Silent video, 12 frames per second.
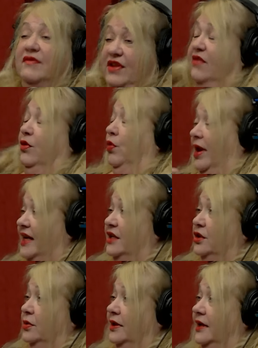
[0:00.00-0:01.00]
never run
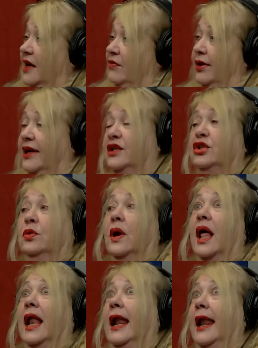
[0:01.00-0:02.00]
into it, and I've run into
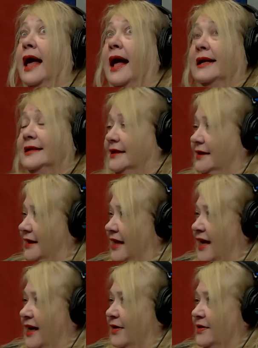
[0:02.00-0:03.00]
a lot in
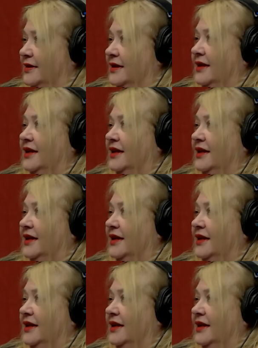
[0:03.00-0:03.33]
that house. Oh, I